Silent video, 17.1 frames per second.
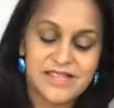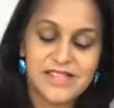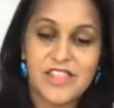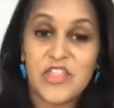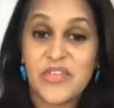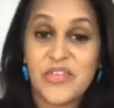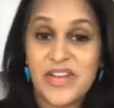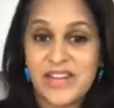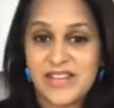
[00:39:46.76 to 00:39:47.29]

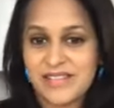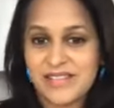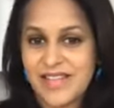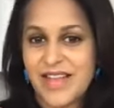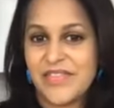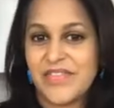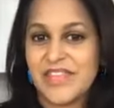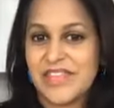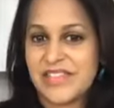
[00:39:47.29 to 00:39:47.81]
3, I
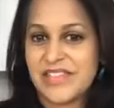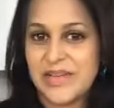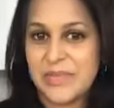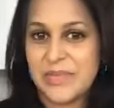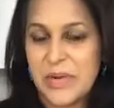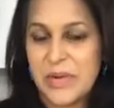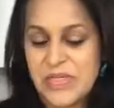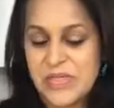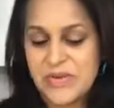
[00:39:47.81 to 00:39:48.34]
have a list I'm
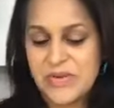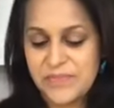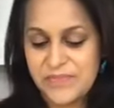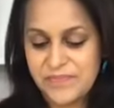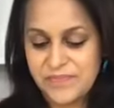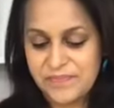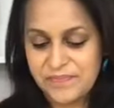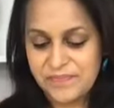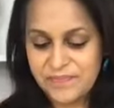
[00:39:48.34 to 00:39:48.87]
going
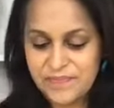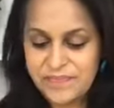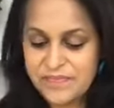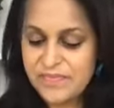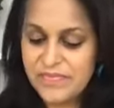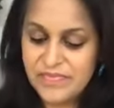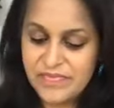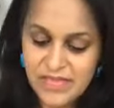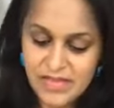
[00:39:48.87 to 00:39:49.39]

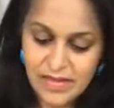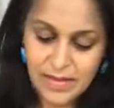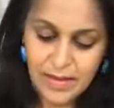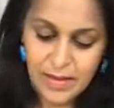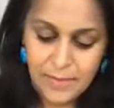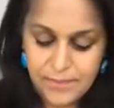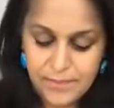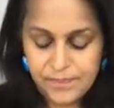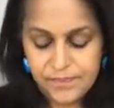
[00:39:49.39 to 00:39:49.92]

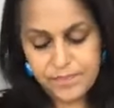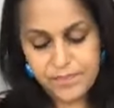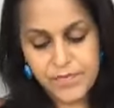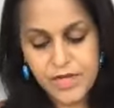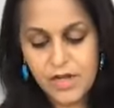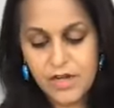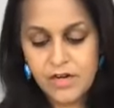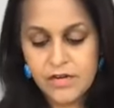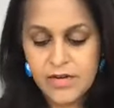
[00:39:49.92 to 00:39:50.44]
through.
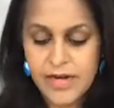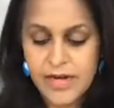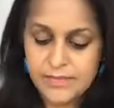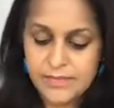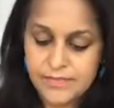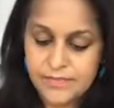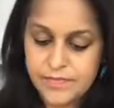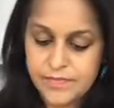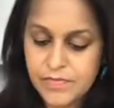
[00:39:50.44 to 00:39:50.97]
All
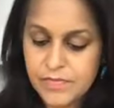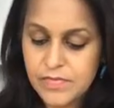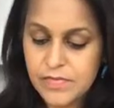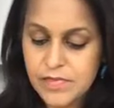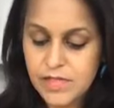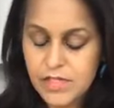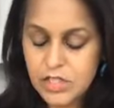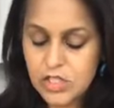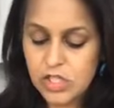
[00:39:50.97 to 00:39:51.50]
right,
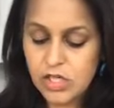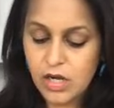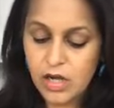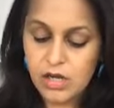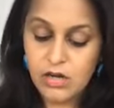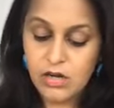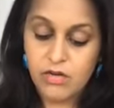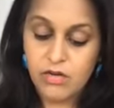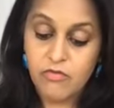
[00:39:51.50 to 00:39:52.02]
let's
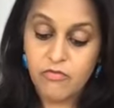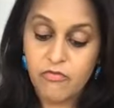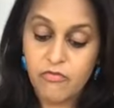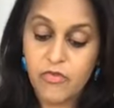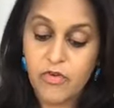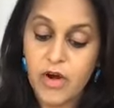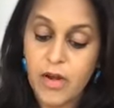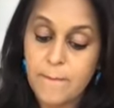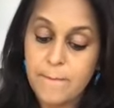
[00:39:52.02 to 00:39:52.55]
talk
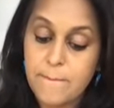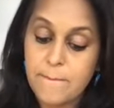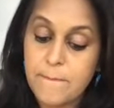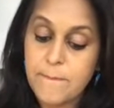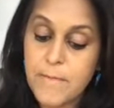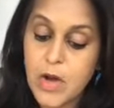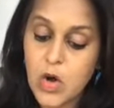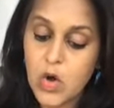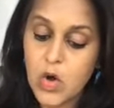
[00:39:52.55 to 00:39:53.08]
for a
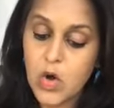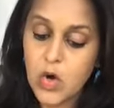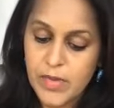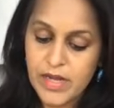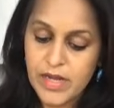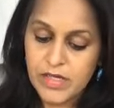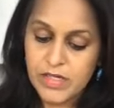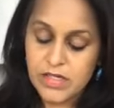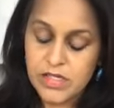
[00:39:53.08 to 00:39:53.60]

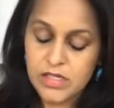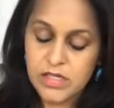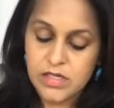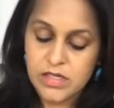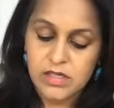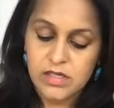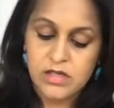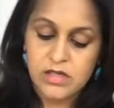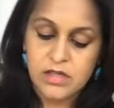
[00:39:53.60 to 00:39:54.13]
moment
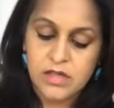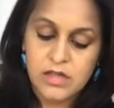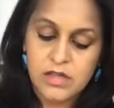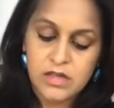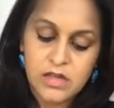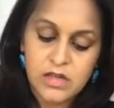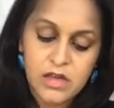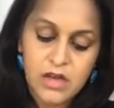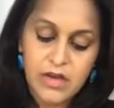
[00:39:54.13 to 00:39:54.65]

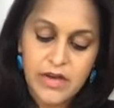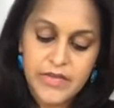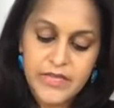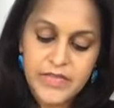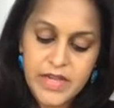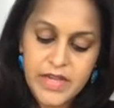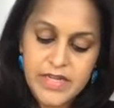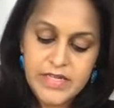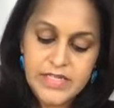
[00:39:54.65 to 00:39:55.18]
on
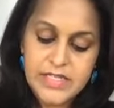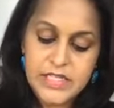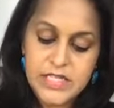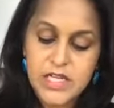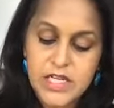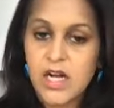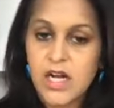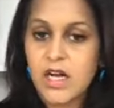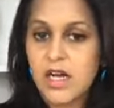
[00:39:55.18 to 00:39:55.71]
the
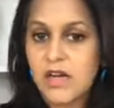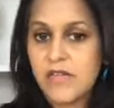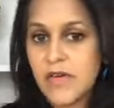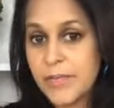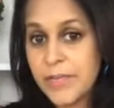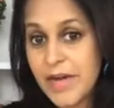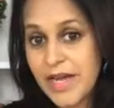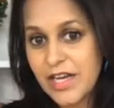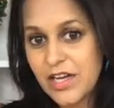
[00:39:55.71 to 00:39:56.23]
idea of a
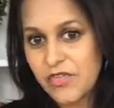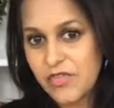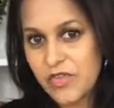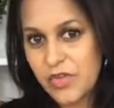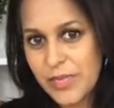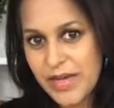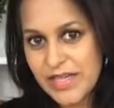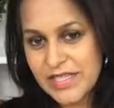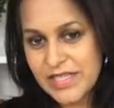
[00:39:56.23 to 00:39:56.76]
mindful
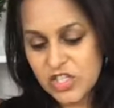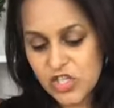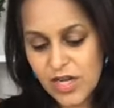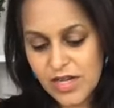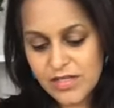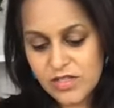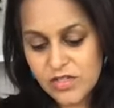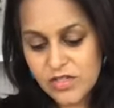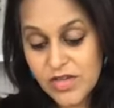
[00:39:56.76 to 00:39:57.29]
medicine
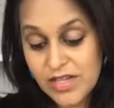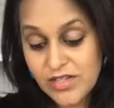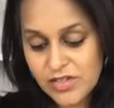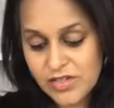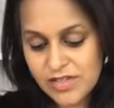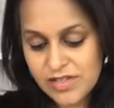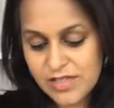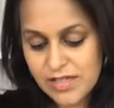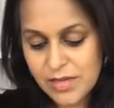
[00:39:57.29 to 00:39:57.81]
chest. You guys are
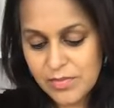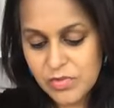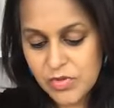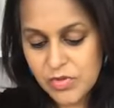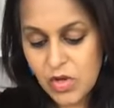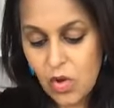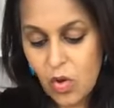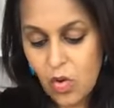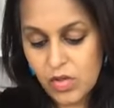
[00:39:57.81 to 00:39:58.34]
going to see I'm doing
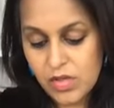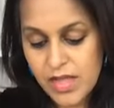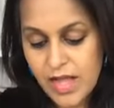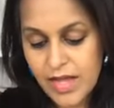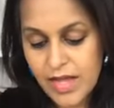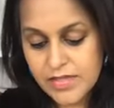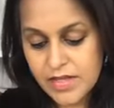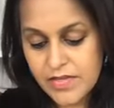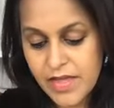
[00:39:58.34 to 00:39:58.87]
a whole
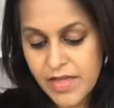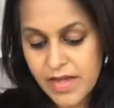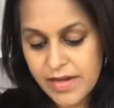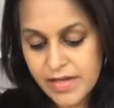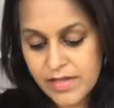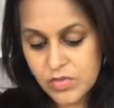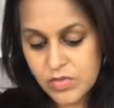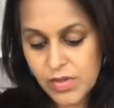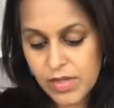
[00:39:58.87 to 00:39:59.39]
class on that
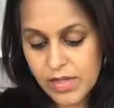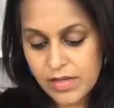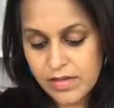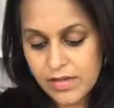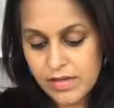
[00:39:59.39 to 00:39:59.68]
next week.